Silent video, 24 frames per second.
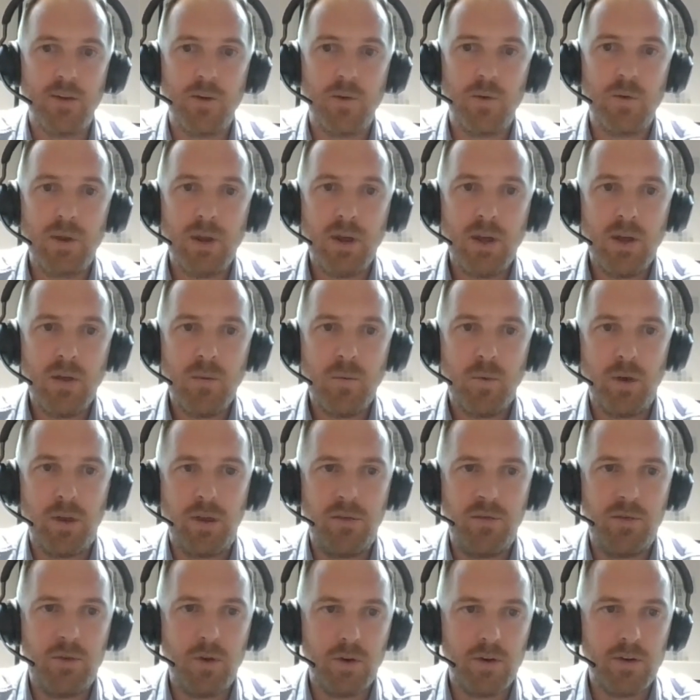So
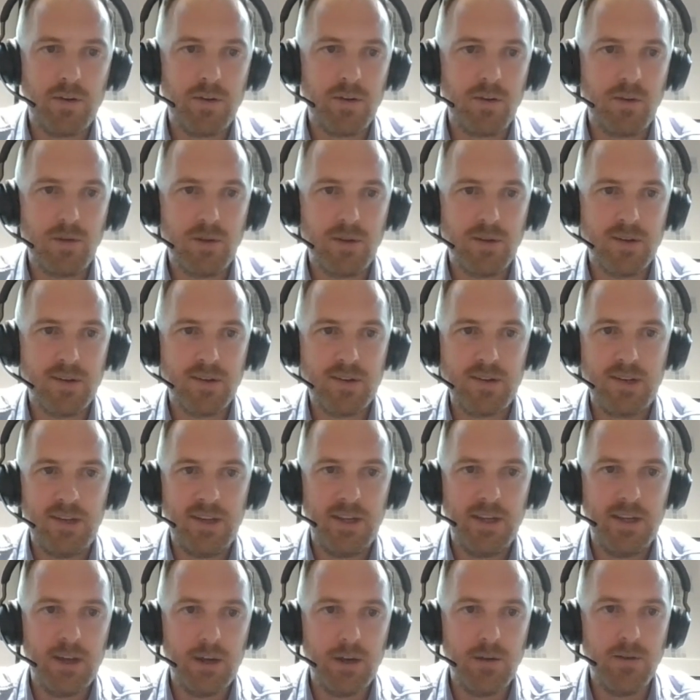what you've got to do as a
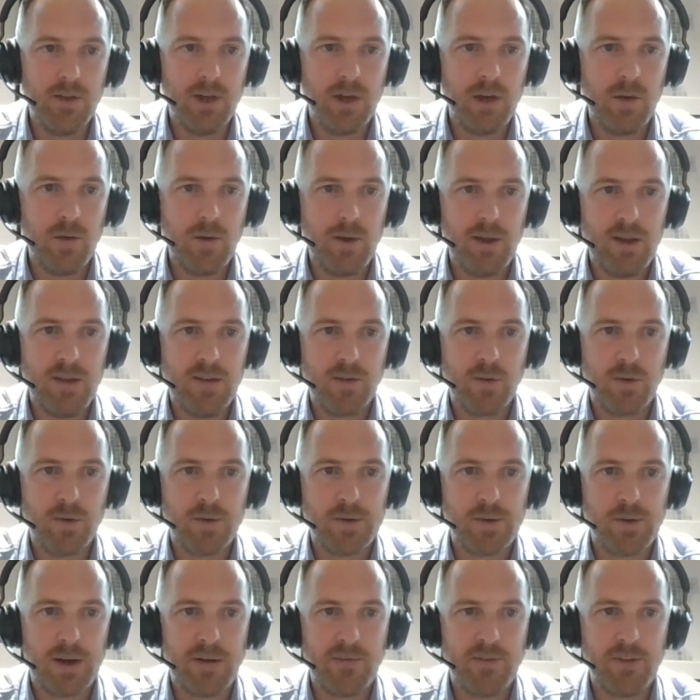CEO, though, is
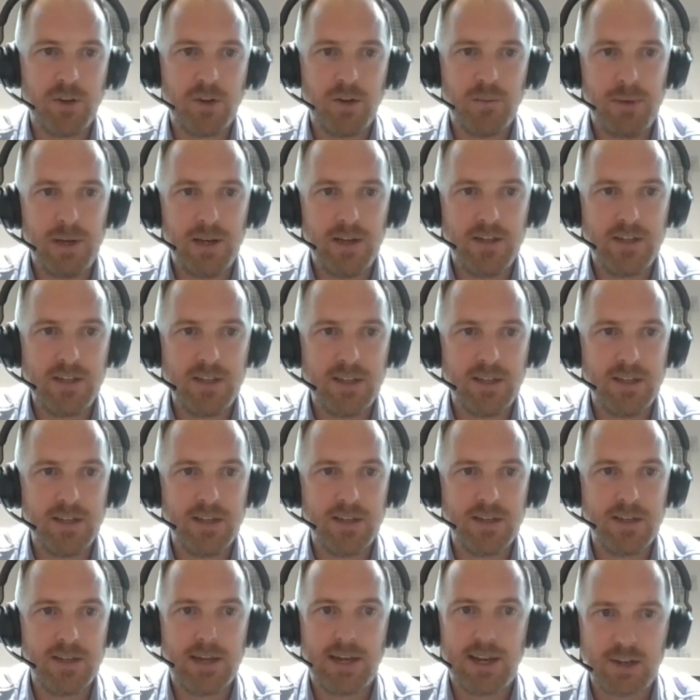also have the humility
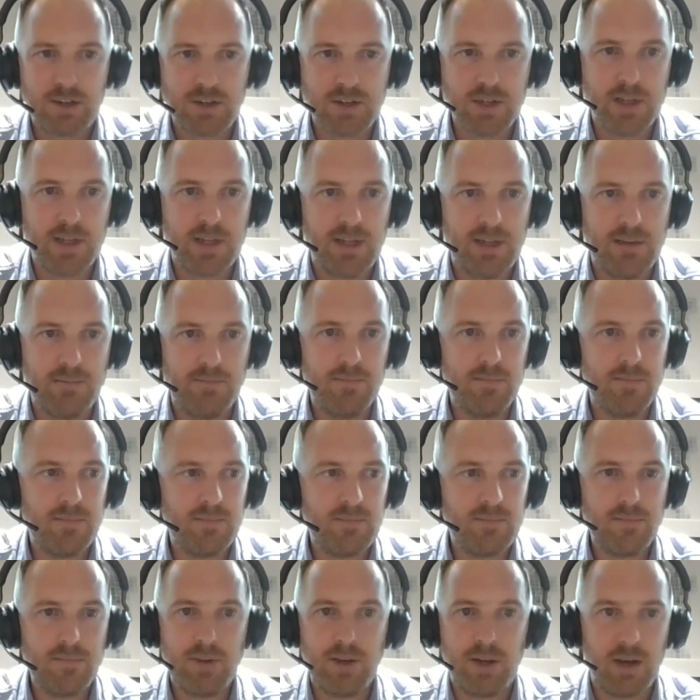that actually,
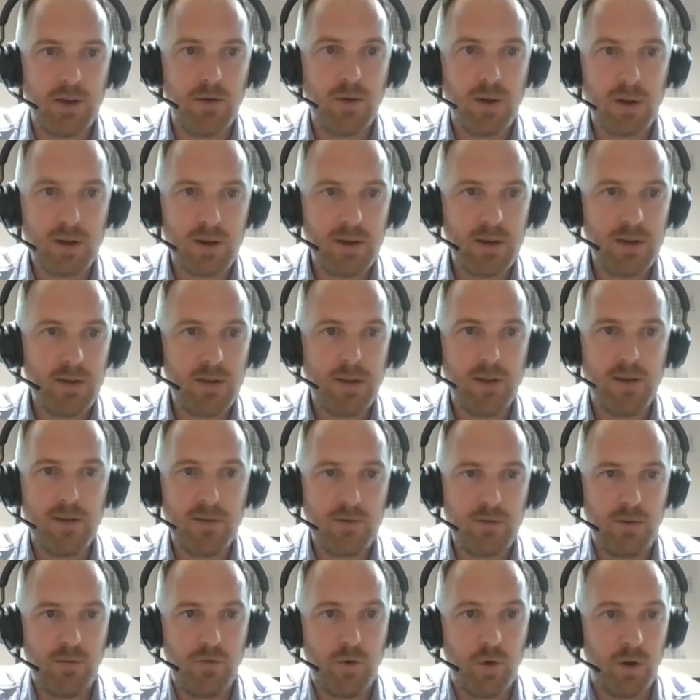
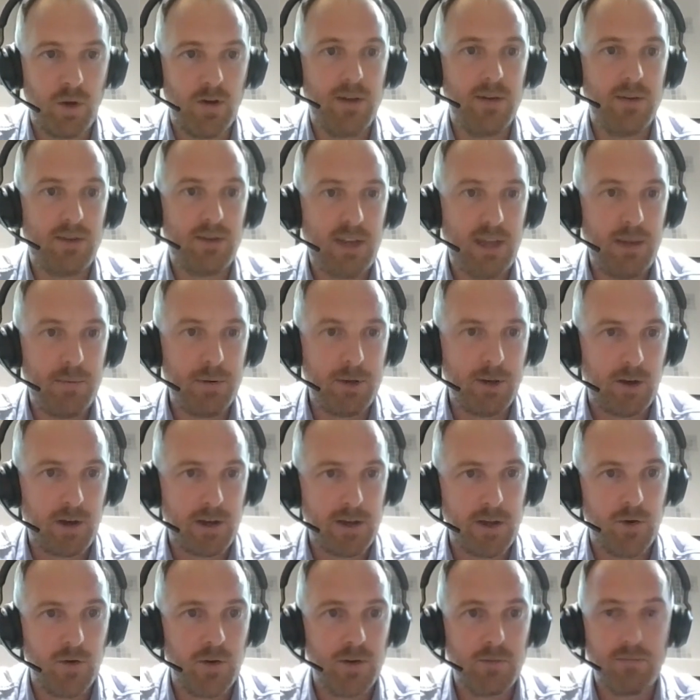you've got to keep an
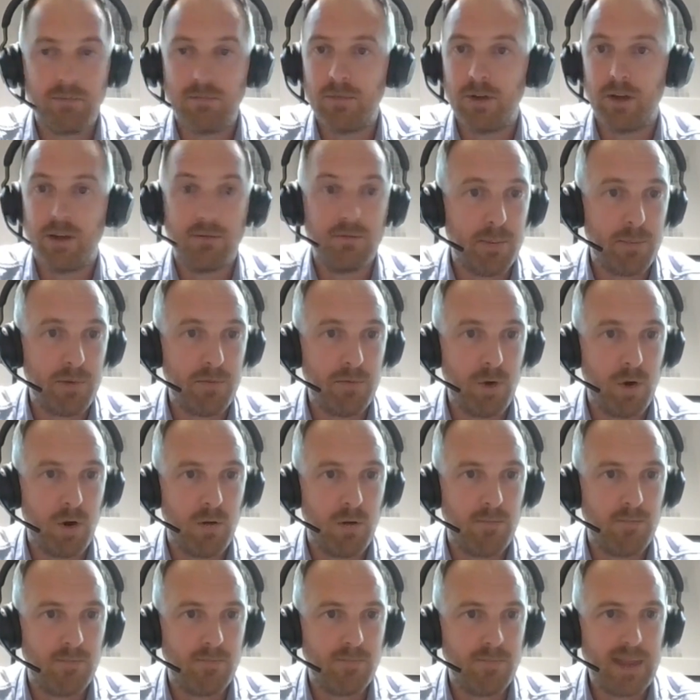eye on, this might be
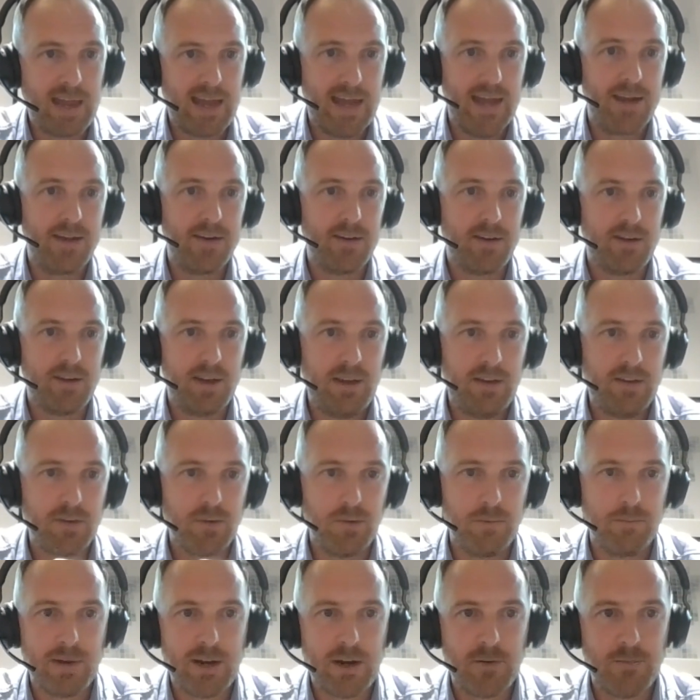wrong, and I
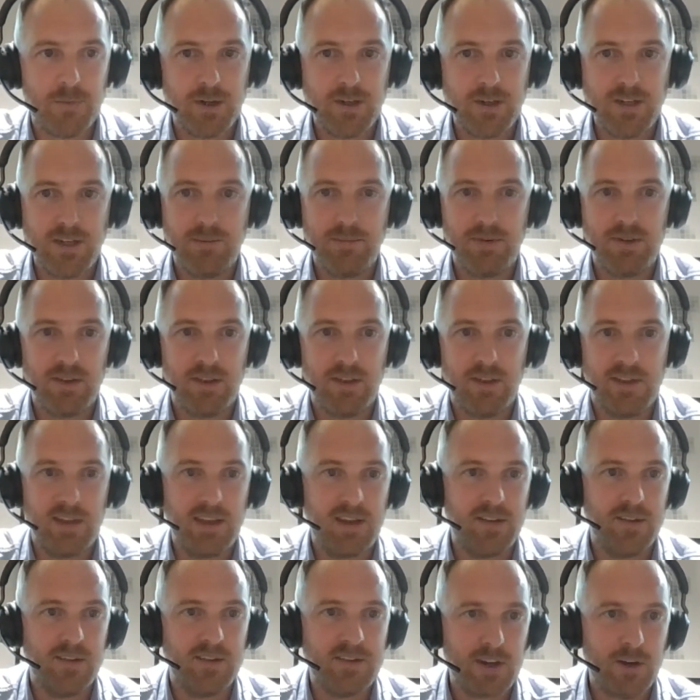need to empower my team so
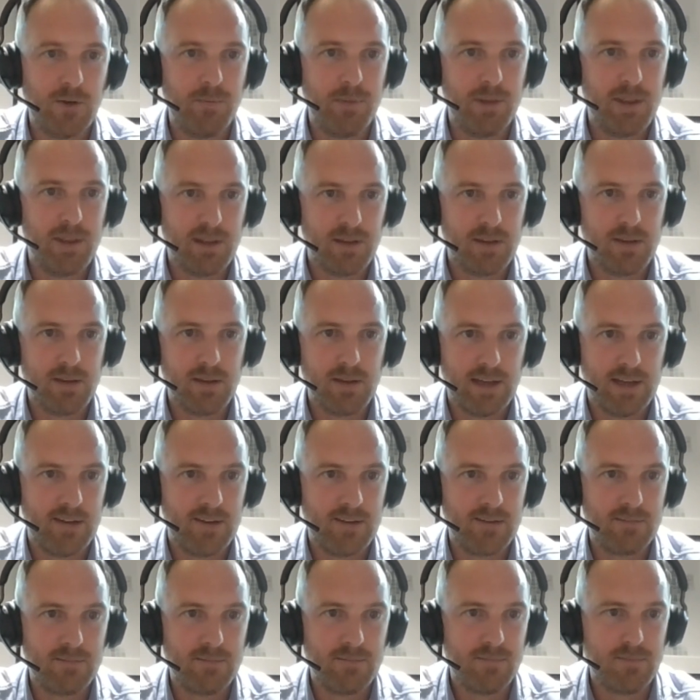that they can tell me
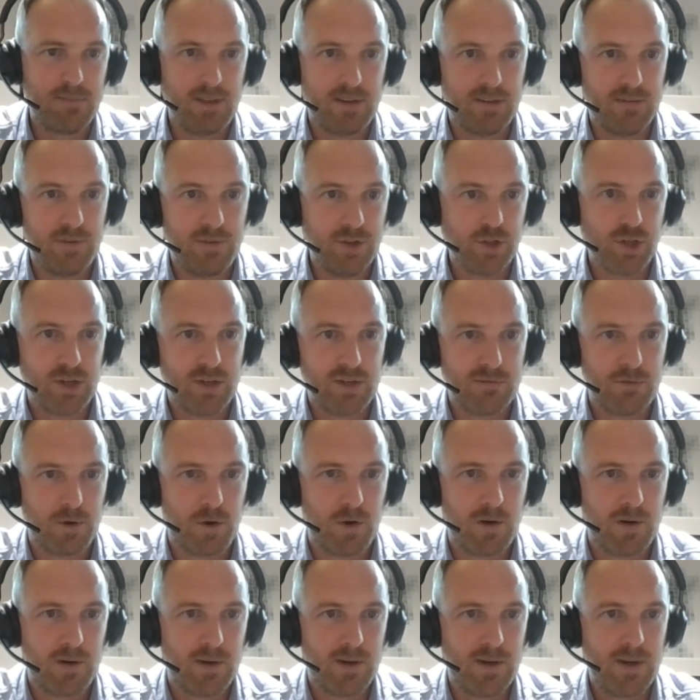that this vision
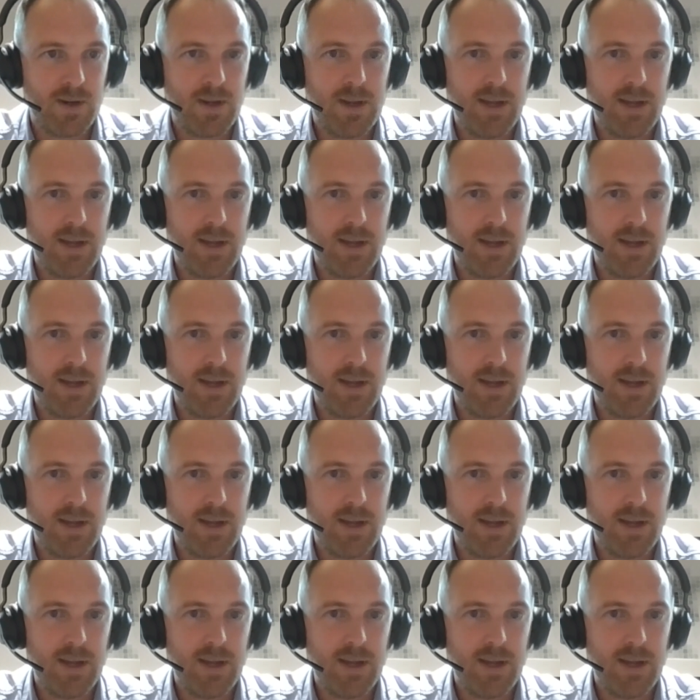is wrong.